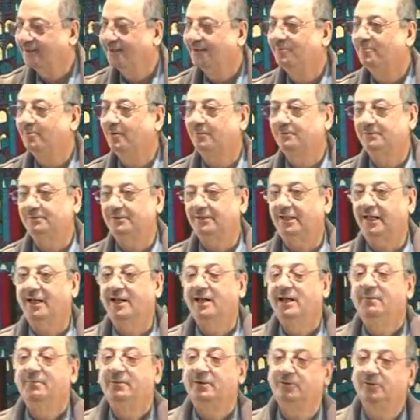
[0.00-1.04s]
Mubtada.
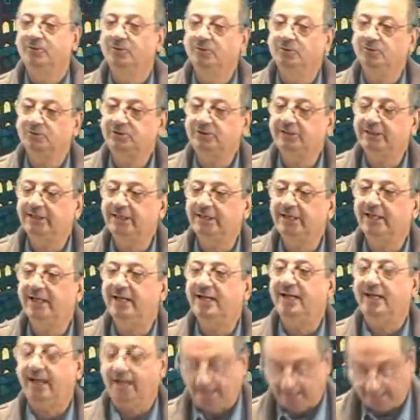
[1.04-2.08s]
But do you see
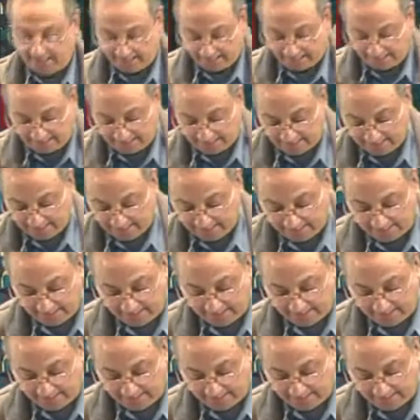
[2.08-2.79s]
ana,